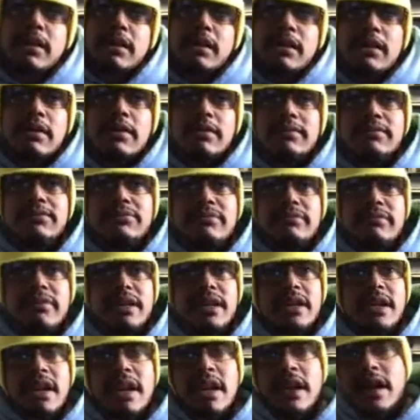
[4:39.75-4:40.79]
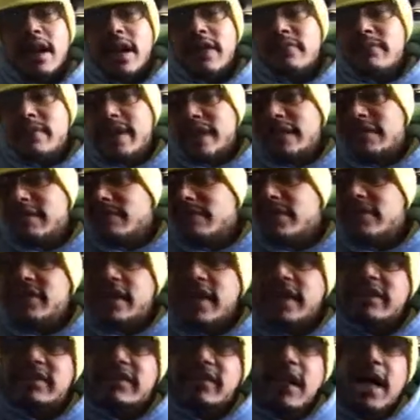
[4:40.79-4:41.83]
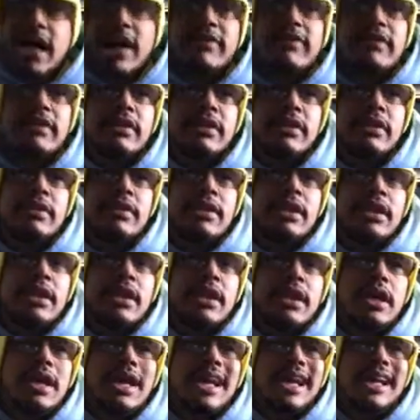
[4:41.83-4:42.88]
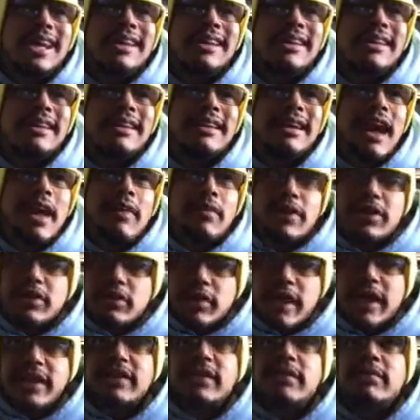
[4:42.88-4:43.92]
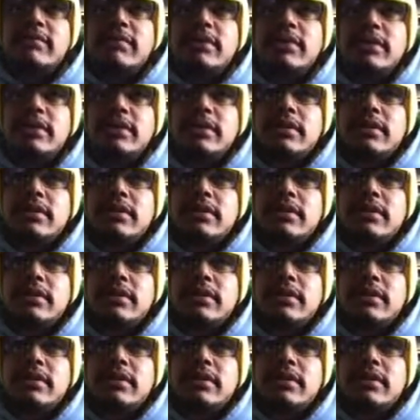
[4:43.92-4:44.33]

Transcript: You know, I, I've made some mistakes in life, you know, and I regret them.